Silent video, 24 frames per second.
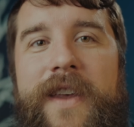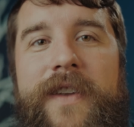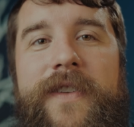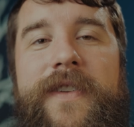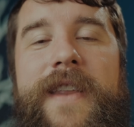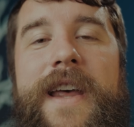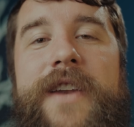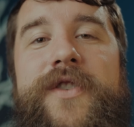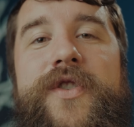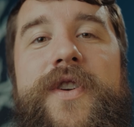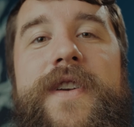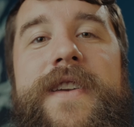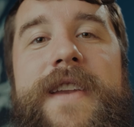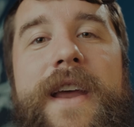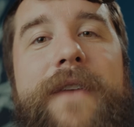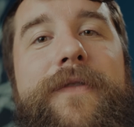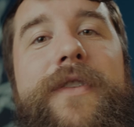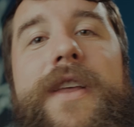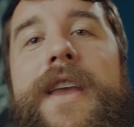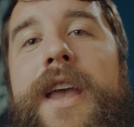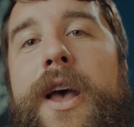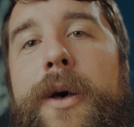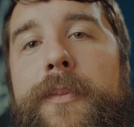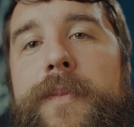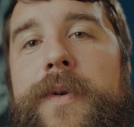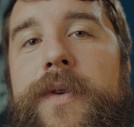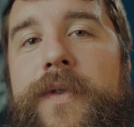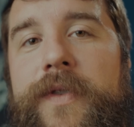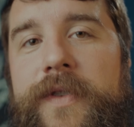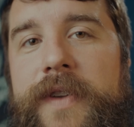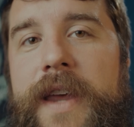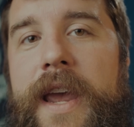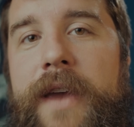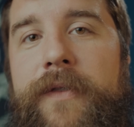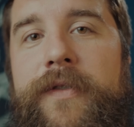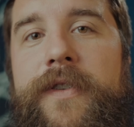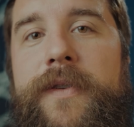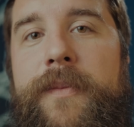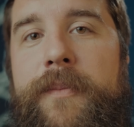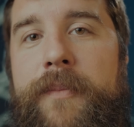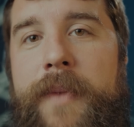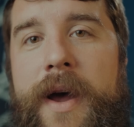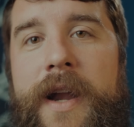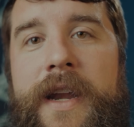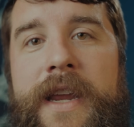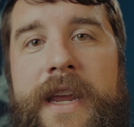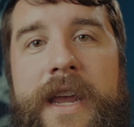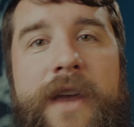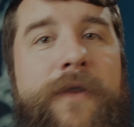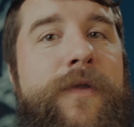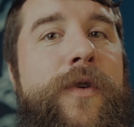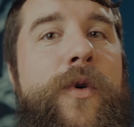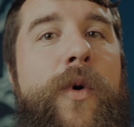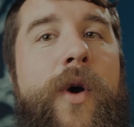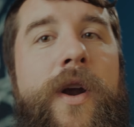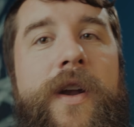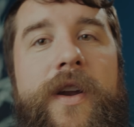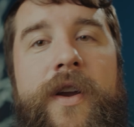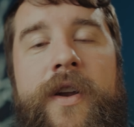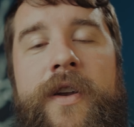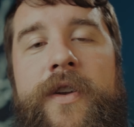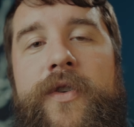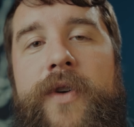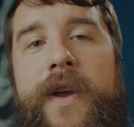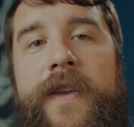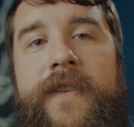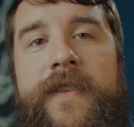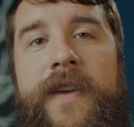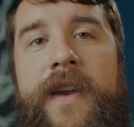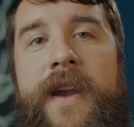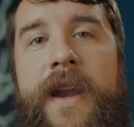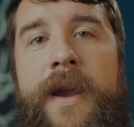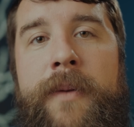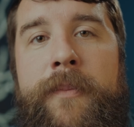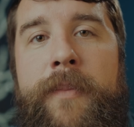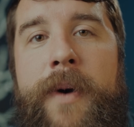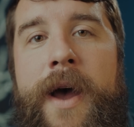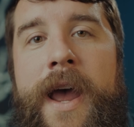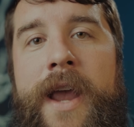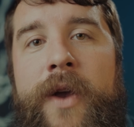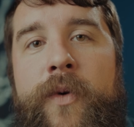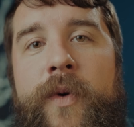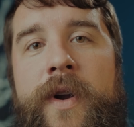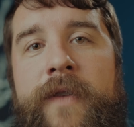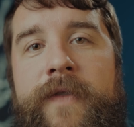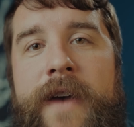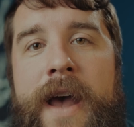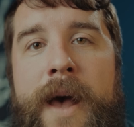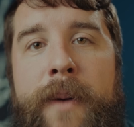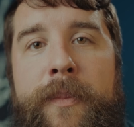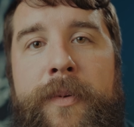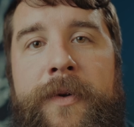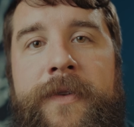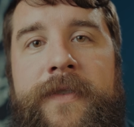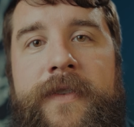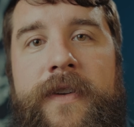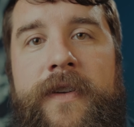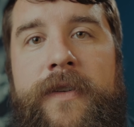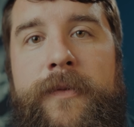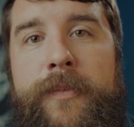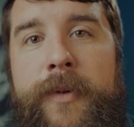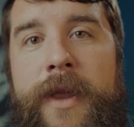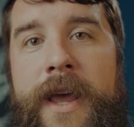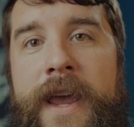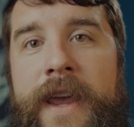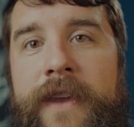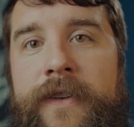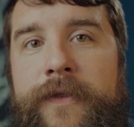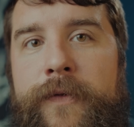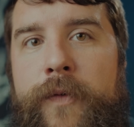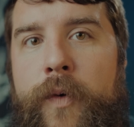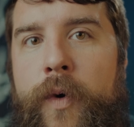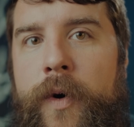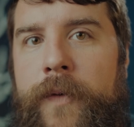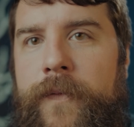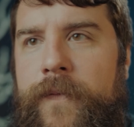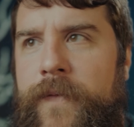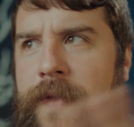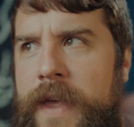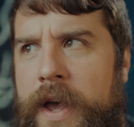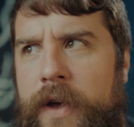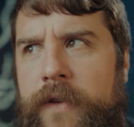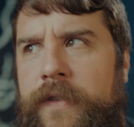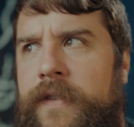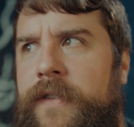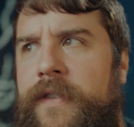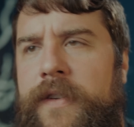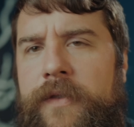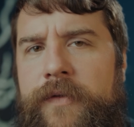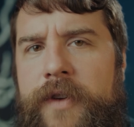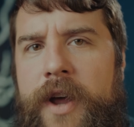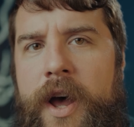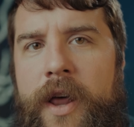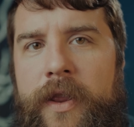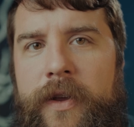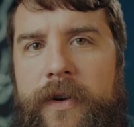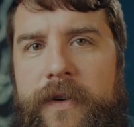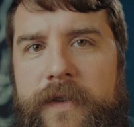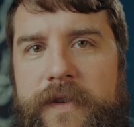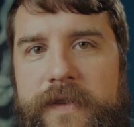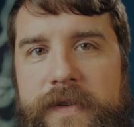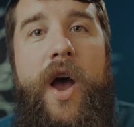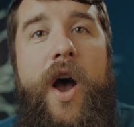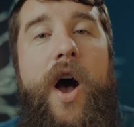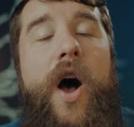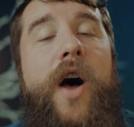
so that should definitely help you save some money if you aren't interested in buying one of Apple's displays for thousands of dollars.